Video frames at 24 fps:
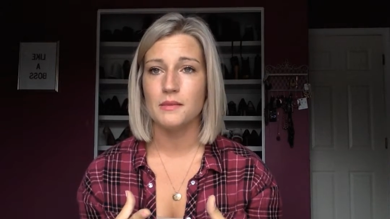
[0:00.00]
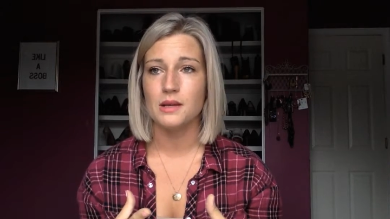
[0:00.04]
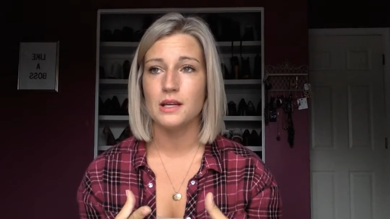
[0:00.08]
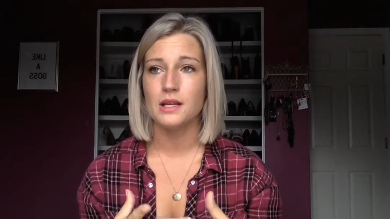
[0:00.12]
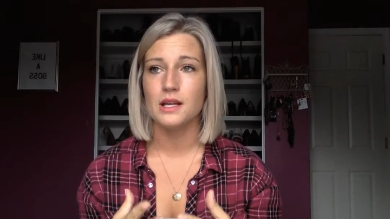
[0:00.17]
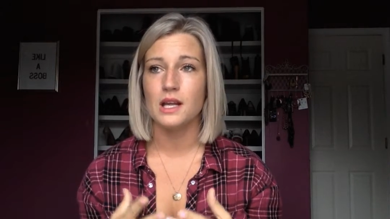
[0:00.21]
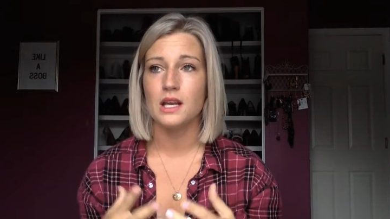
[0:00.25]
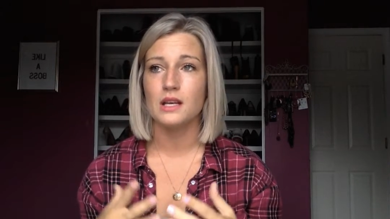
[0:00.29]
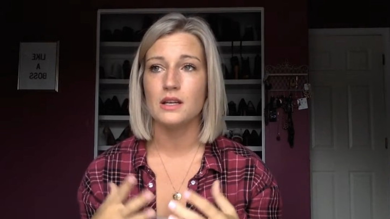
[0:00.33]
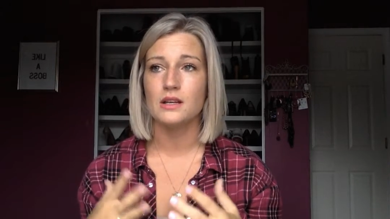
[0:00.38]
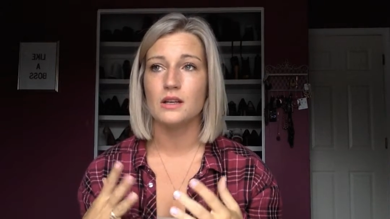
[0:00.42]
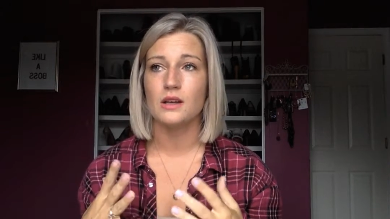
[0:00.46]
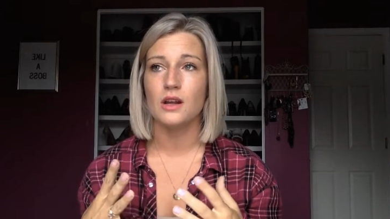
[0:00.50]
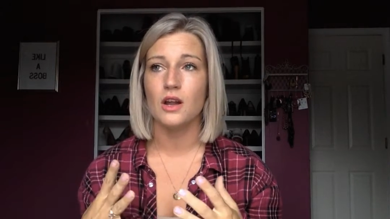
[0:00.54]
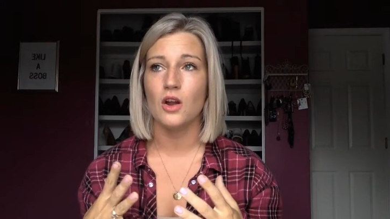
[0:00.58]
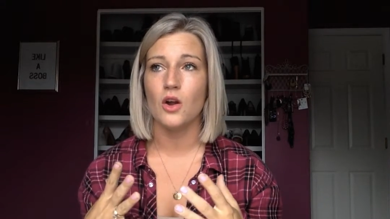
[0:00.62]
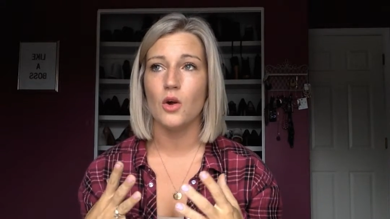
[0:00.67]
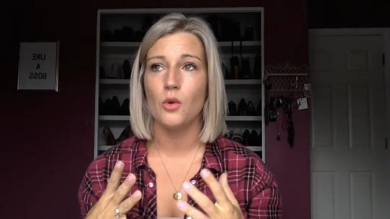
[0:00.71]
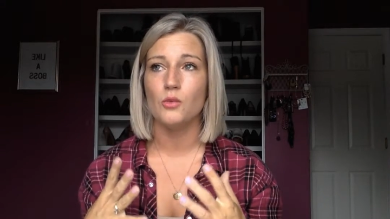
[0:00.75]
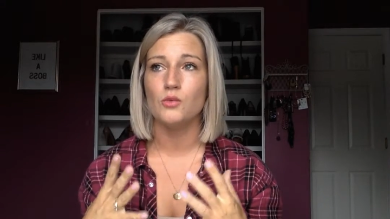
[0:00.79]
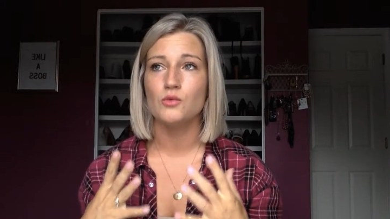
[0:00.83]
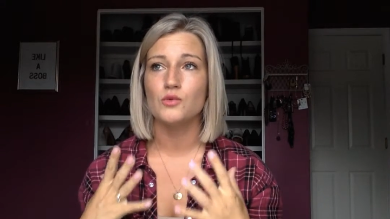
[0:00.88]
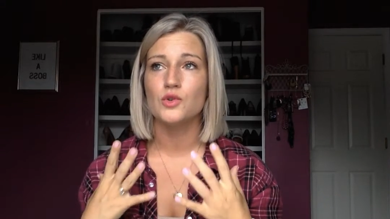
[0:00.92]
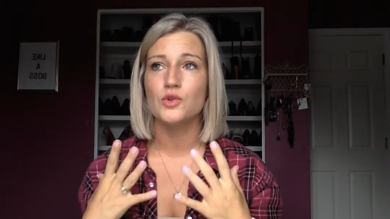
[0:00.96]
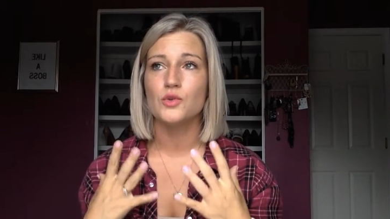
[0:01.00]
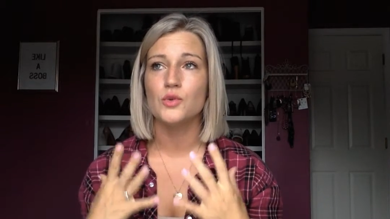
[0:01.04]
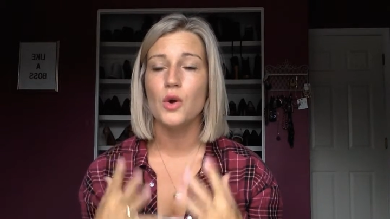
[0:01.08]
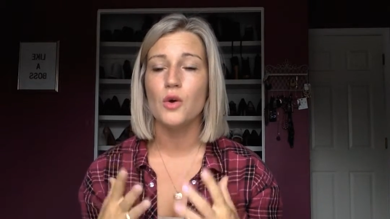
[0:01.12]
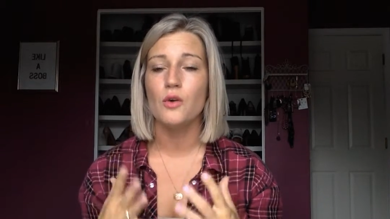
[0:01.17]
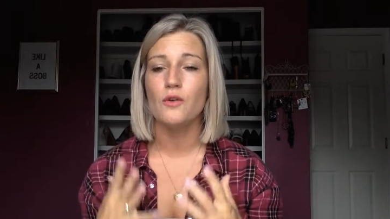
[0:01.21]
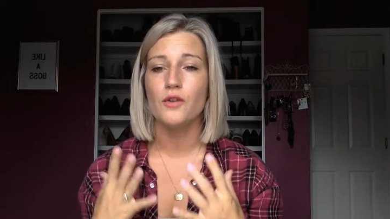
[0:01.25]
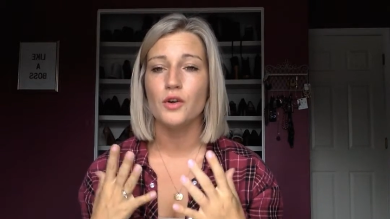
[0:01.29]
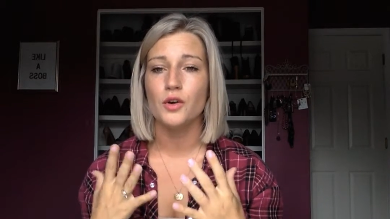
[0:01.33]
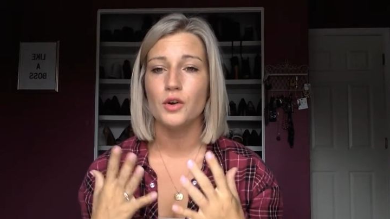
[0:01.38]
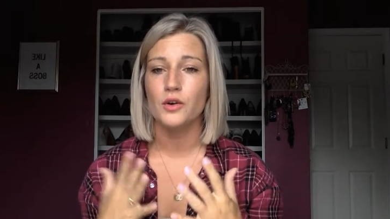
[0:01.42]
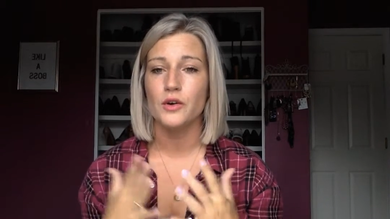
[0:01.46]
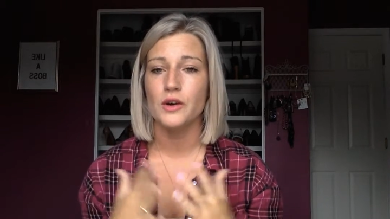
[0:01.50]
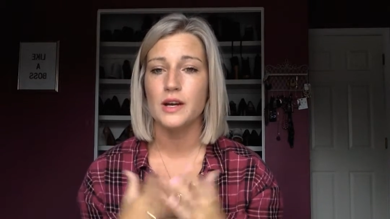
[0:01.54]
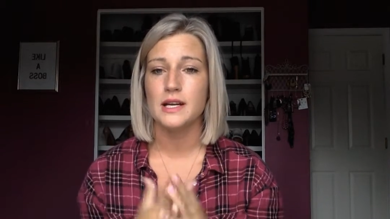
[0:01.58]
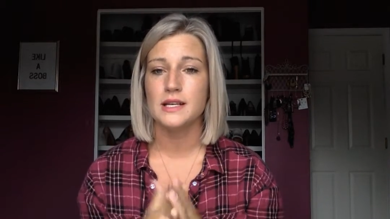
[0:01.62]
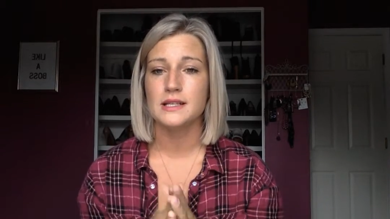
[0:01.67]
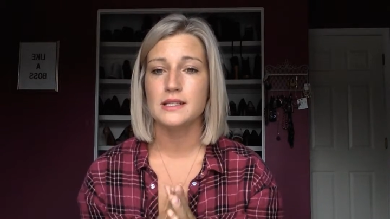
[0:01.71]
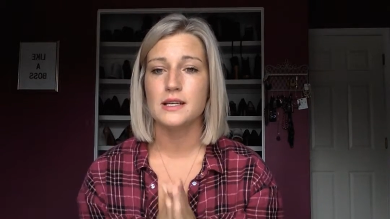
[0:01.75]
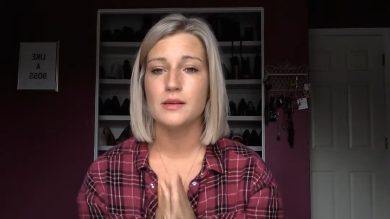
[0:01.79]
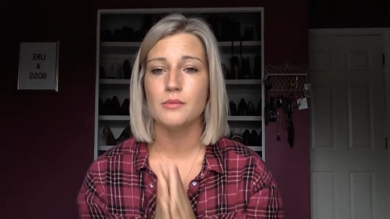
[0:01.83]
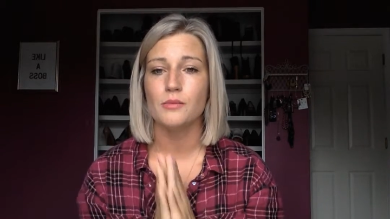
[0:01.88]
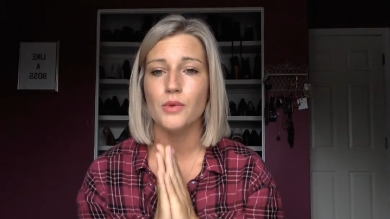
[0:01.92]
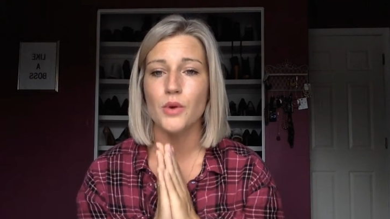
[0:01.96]
It drove her
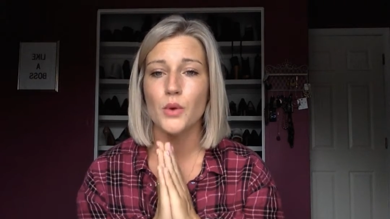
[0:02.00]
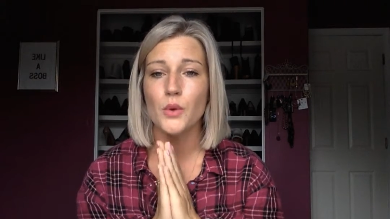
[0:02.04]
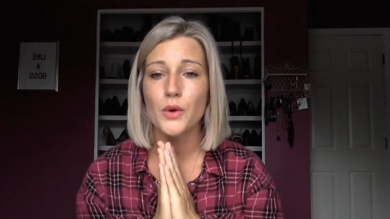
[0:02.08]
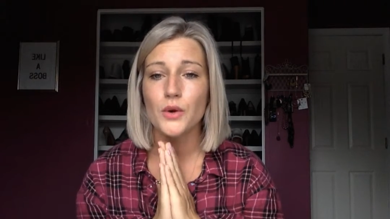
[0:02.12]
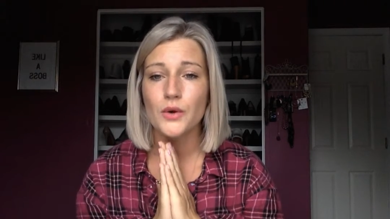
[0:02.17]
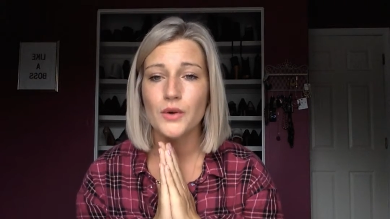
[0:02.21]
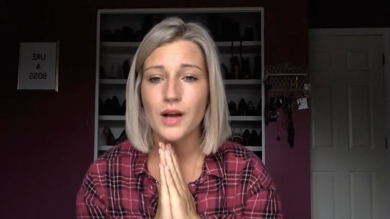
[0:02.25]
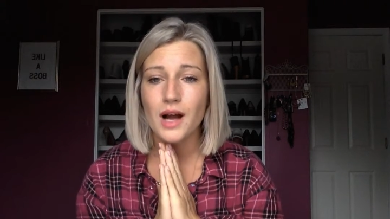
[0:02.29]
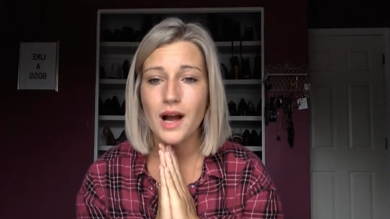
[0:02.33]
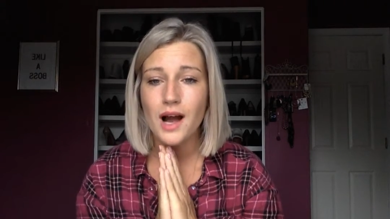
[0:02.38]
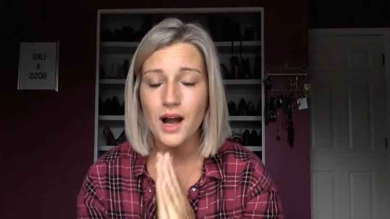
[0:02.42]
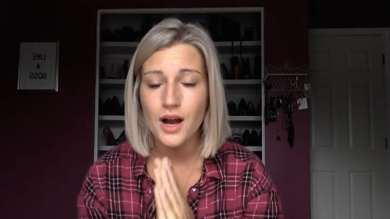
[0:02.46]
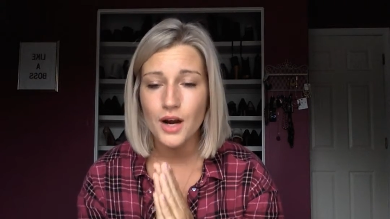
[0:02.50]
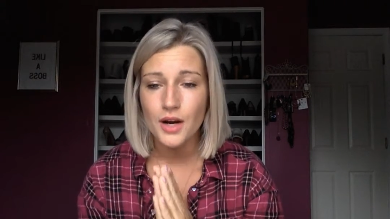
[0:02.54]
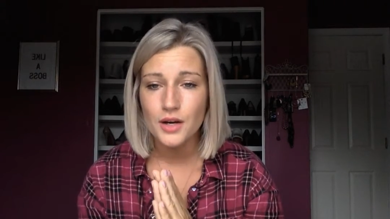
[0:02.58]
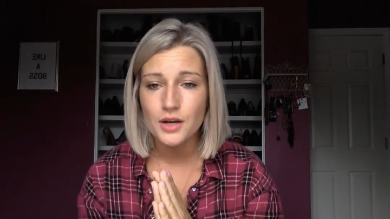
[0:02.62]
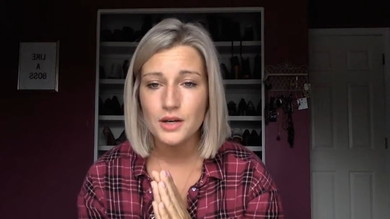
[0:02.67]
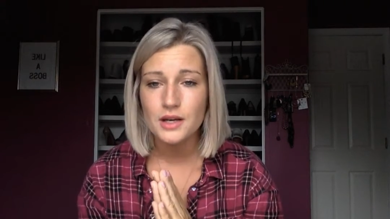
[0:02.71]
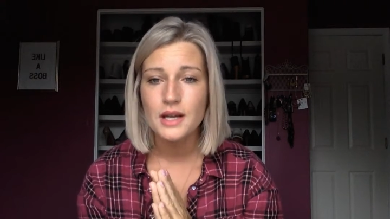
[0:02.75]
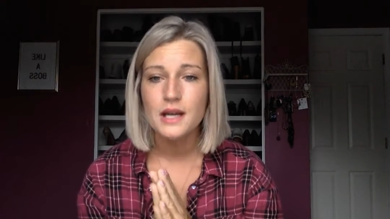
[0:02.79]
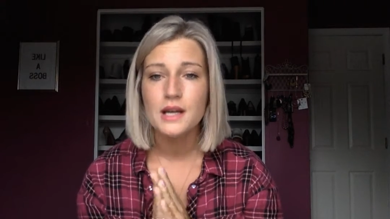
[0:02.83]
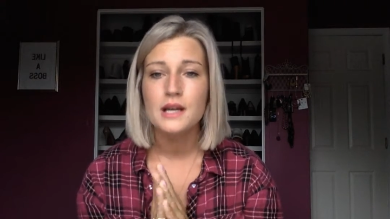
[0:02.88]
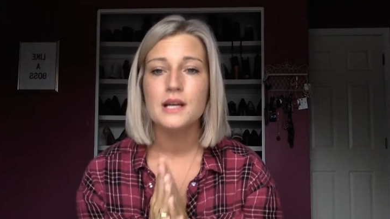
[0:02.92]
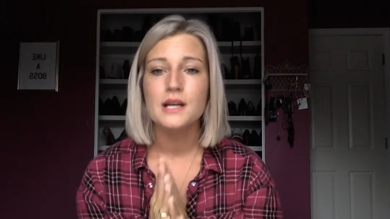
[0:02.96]
crazy. It broke her heart